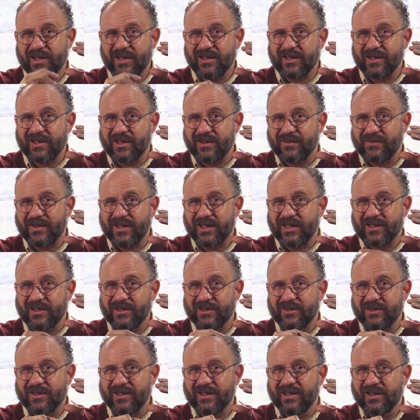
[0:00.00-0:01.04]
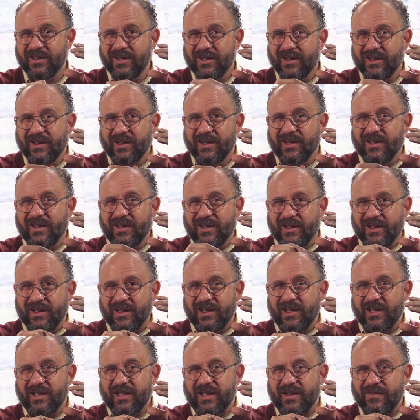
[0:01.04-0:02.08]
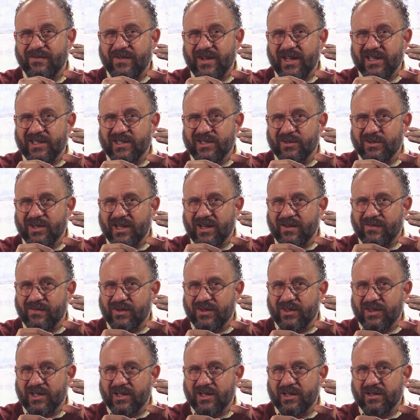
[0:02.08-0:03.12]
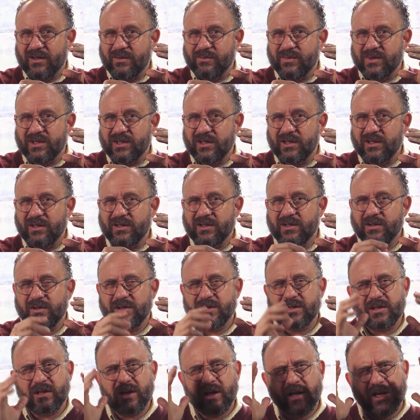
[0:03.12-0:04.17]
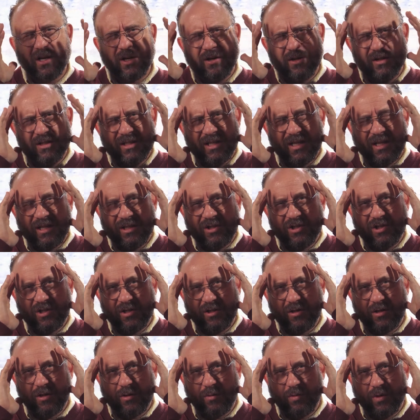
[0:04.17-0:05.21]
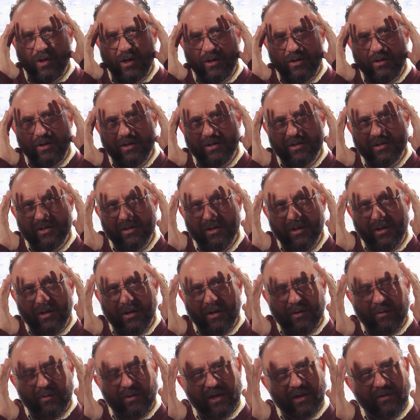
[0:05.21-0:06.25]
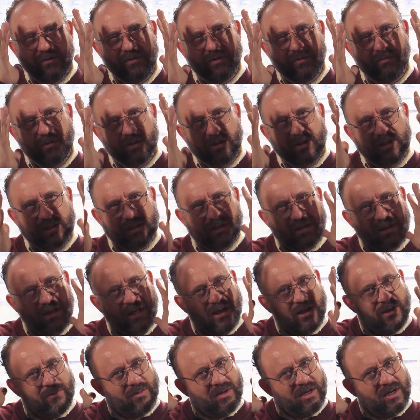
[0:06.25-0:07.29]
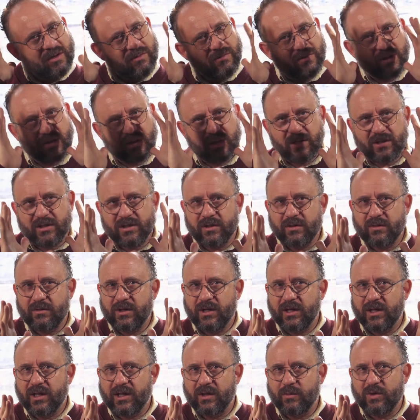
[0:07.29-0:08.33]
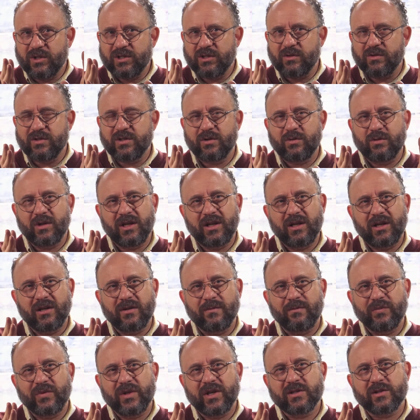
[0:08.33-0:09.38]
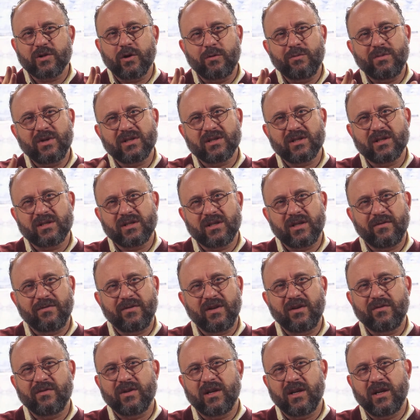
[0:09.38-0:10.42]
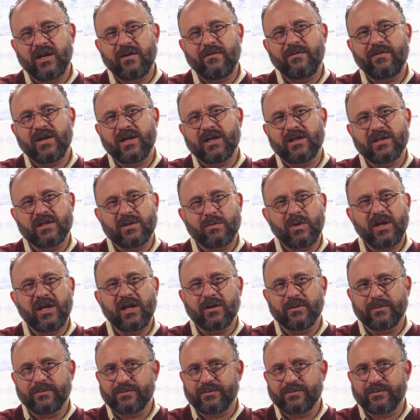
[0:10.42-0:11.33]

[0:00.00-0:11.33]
and then the fine tuning. In that fine tuning, everything comes in. So it's like our attention, our awareness, we have to really see, am I really tuning in? Once you tune in, it's almost as if even an infant can speak.